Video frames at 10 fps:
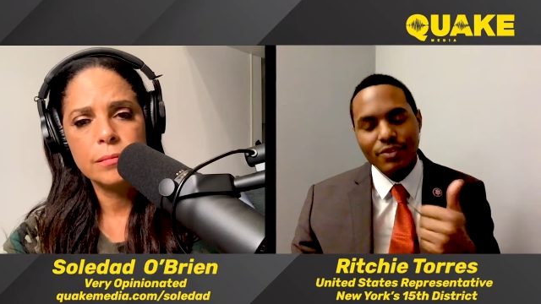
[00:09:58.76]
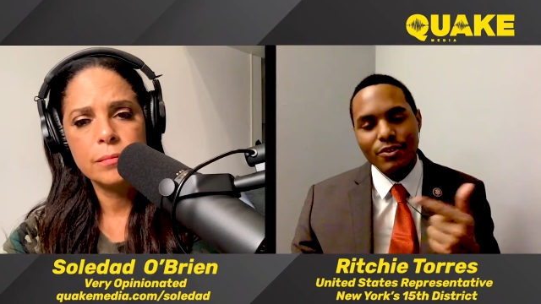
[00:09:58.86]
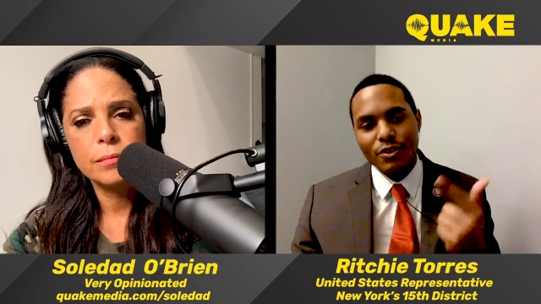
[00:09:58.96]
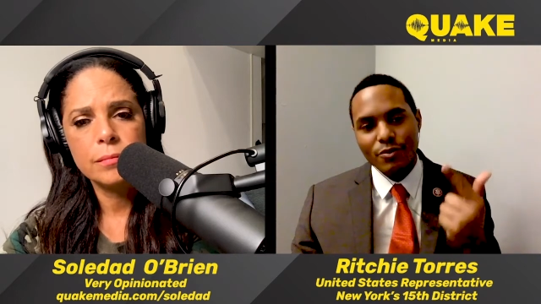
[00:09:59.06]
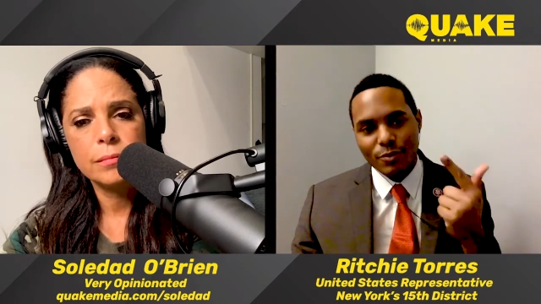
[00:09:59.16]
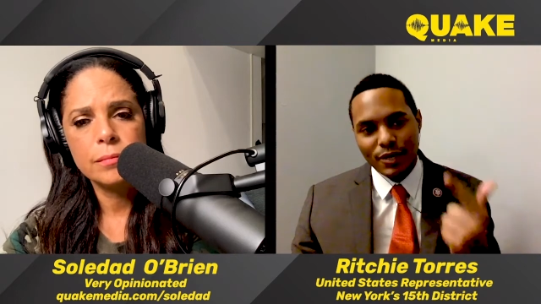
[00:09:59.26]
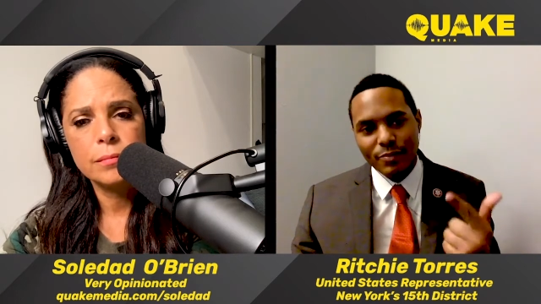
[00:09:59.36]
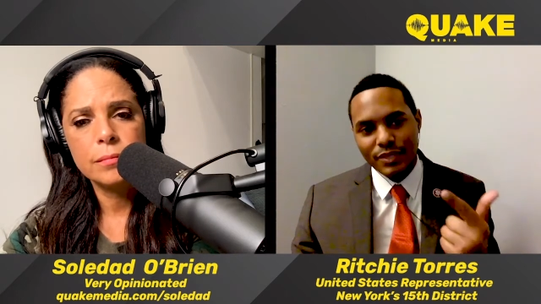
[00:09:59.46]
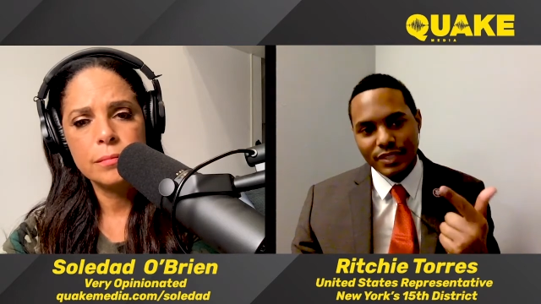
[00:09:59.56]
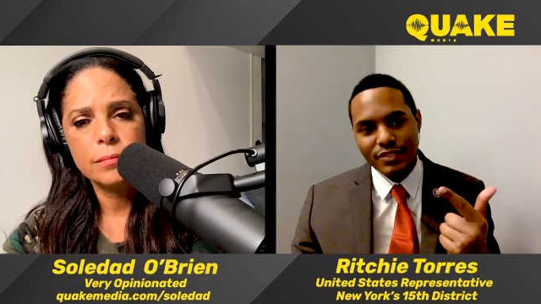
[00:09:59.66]
Speaker 1: there are
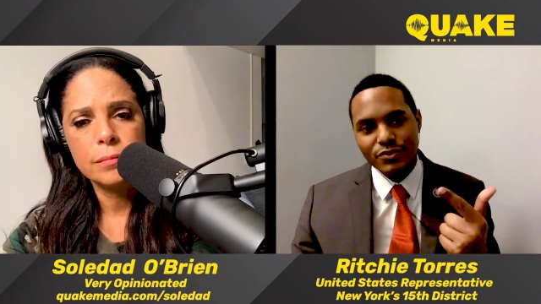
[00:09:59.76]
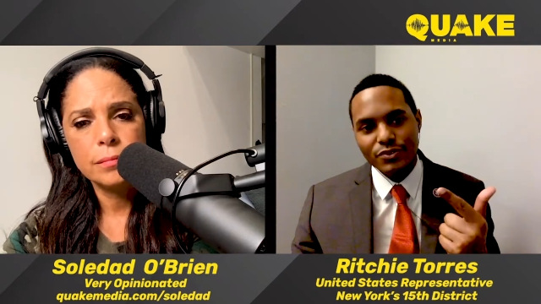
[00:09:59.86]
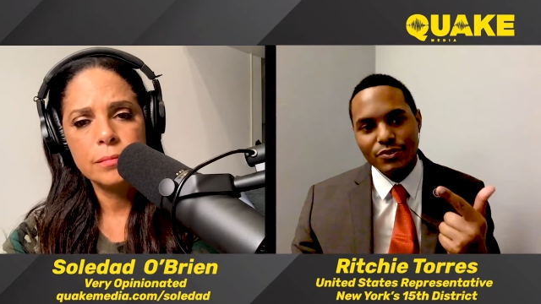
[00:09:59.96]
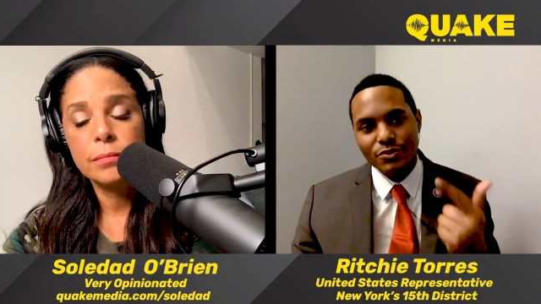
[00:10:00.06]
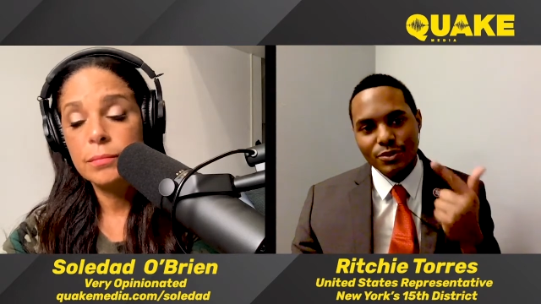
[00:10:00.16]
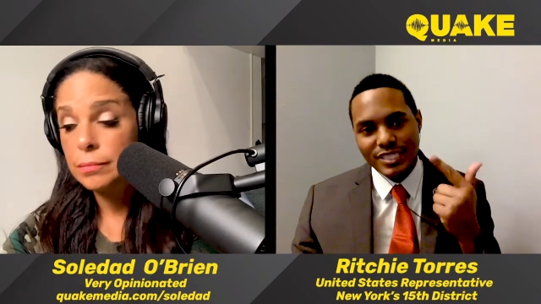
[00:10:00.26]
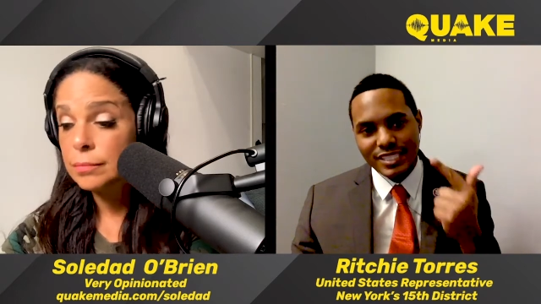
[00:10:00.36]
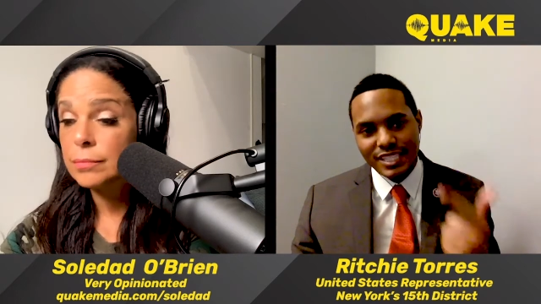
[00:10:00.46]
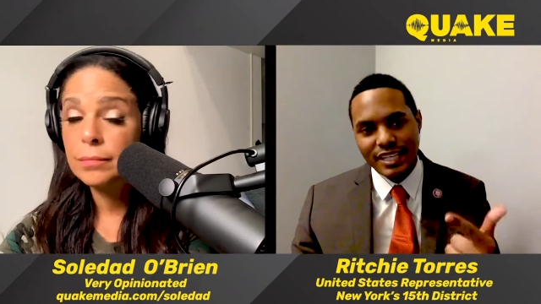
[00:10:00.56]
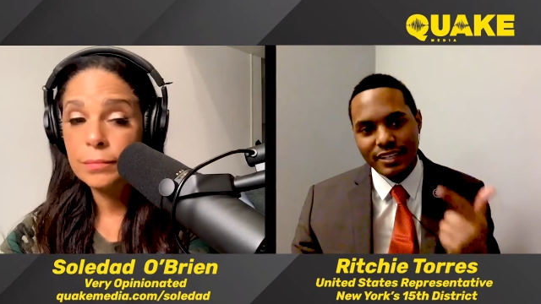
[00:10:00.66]
Republicans who
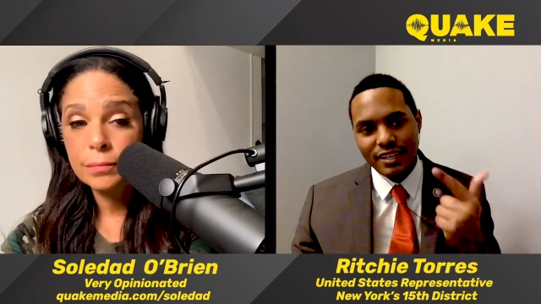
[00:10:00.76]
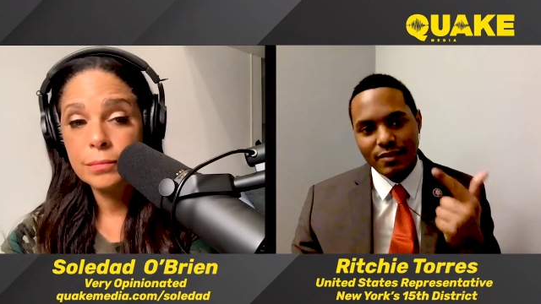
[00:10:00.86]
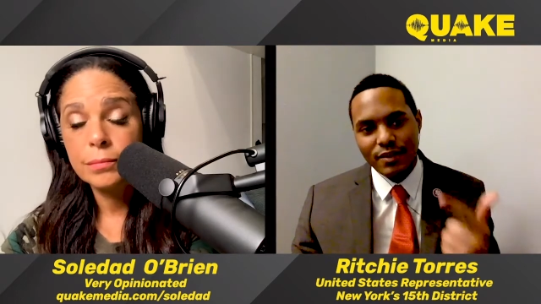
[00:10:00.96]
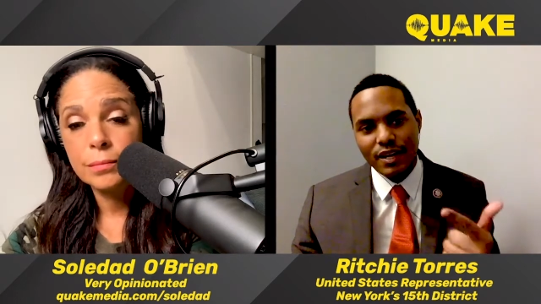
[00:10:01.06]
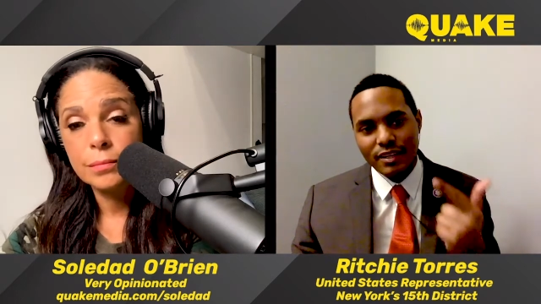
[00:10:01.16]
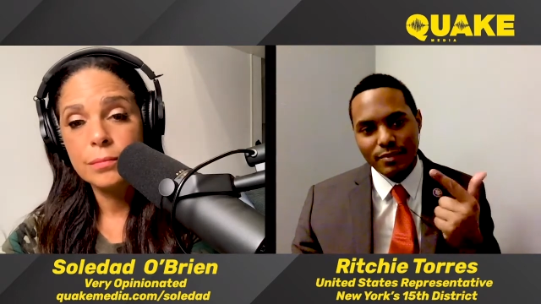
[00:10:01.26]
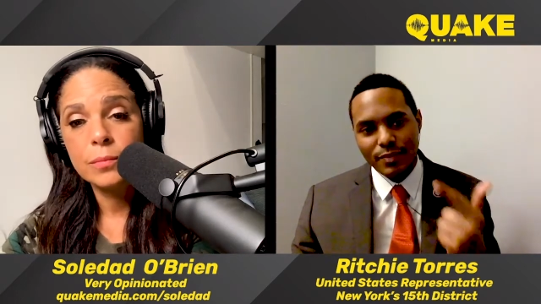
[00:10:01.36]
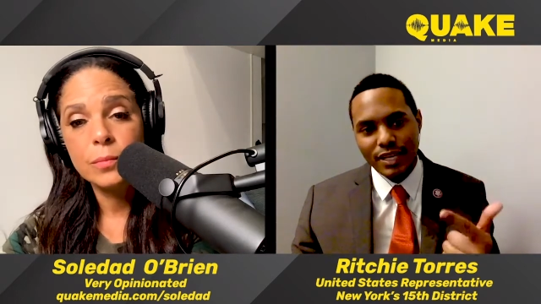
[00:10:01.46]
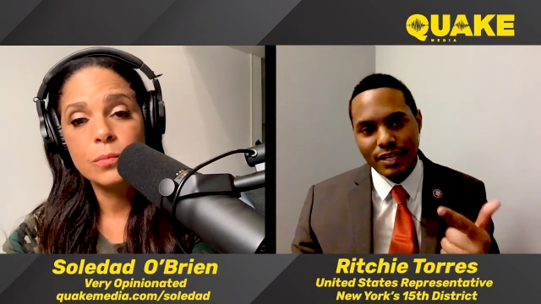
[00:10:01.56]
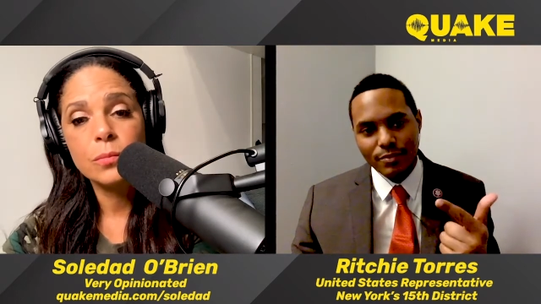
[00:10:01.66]
incited a violent
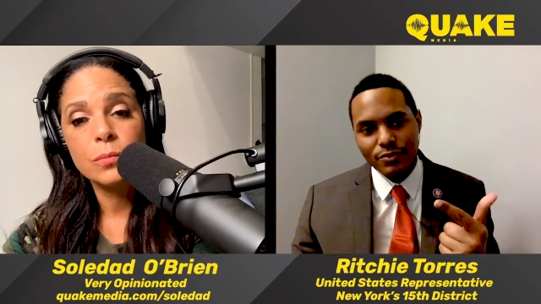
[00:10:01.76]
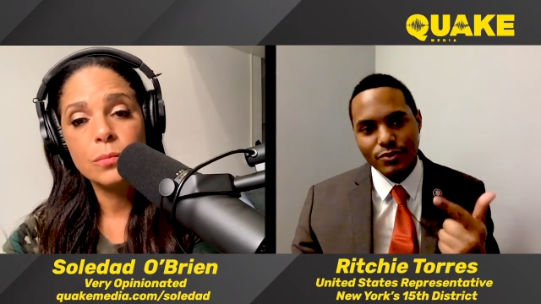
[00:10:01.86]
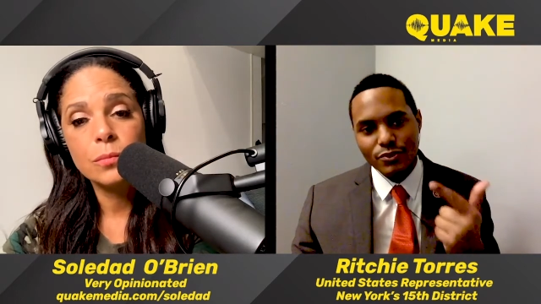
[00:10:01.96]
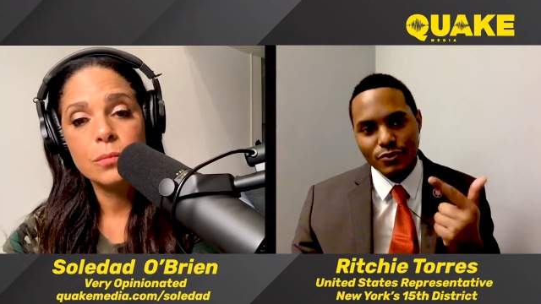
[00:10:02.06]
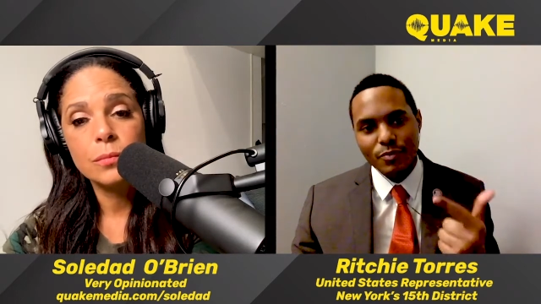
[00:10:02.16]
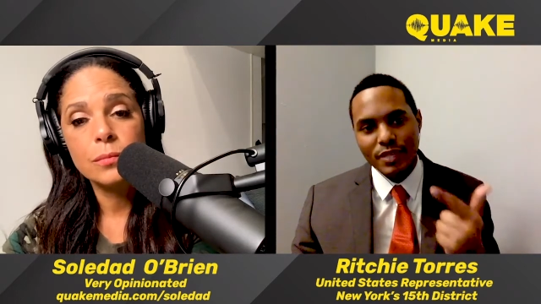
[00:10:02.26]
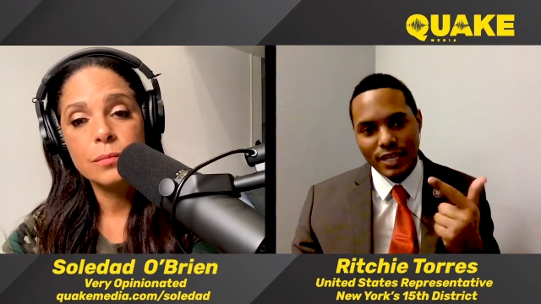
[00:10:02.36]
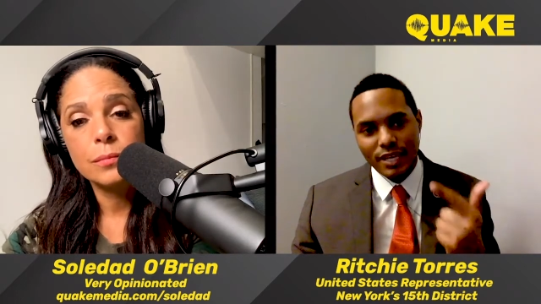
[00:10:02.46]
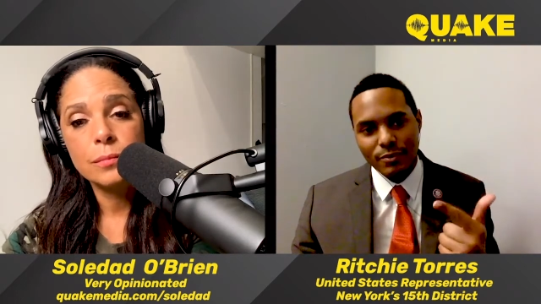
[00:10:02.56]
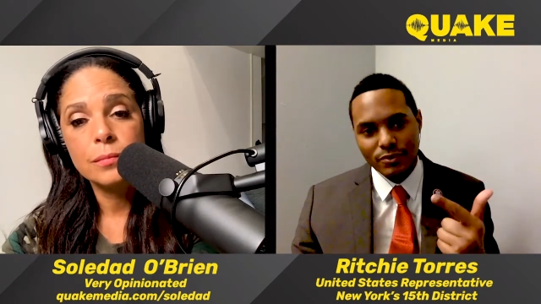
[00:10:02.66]
mob to storm the
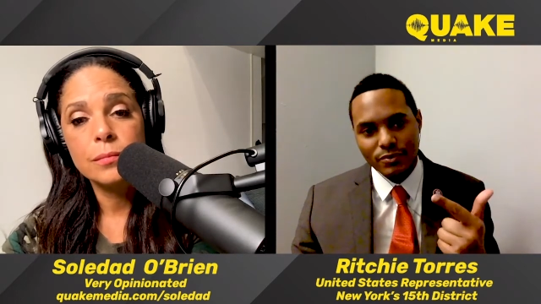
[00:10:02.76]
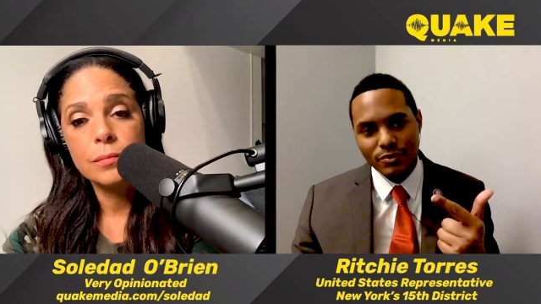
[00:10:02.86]
Capitol,